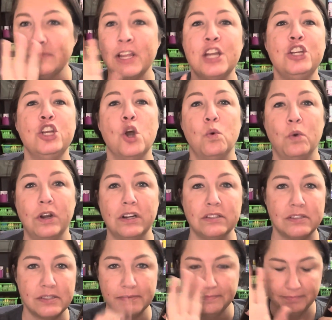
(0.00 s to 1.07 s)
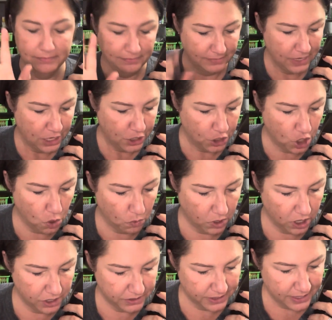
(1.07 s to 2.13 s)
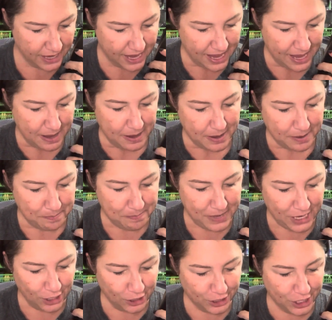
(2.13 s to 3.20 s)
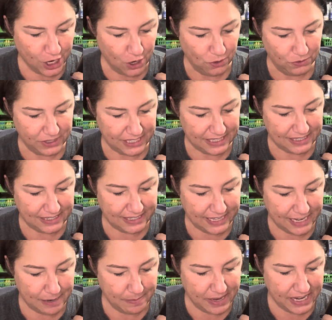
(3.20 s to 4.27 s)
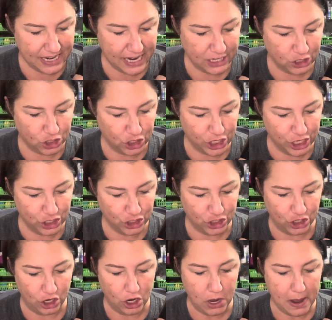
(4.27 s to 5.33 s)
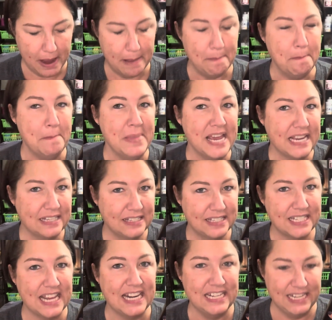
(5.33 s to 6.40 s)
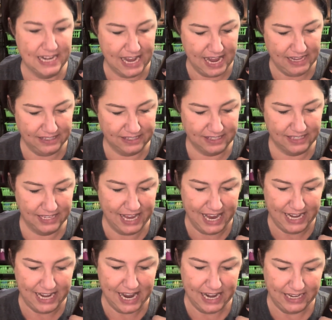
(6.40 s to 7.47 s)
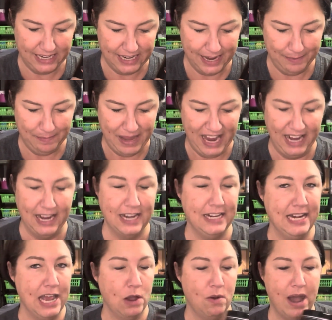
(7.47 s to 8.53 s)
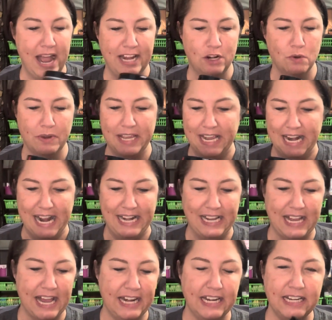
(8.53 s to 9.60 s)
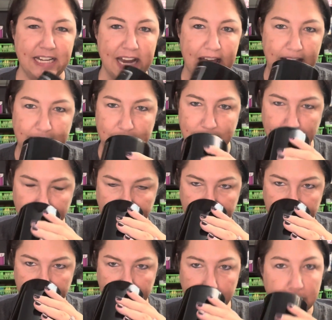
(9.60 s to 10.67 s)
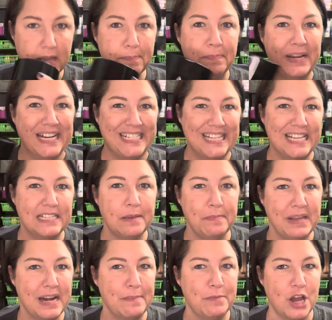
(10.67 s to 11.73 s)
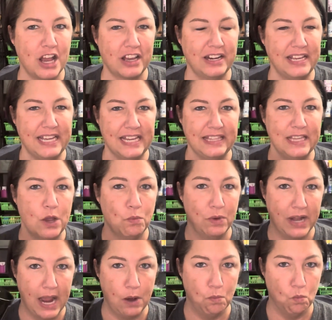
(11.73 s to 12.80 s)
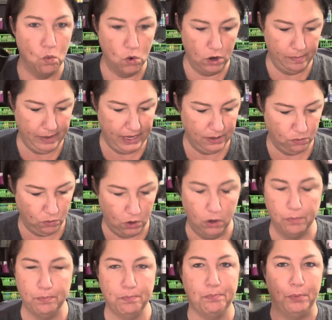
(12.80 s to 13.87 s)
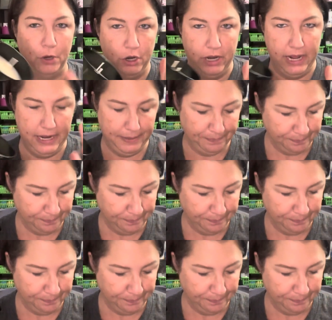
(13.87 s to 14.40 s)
No words. No words. Middle notes, cinnamon, ginger, mixed nuts, and nutmeg. Now, I don't get any kind of nut, but it doesn't mean I'm not going to get that when I warm it or burn it.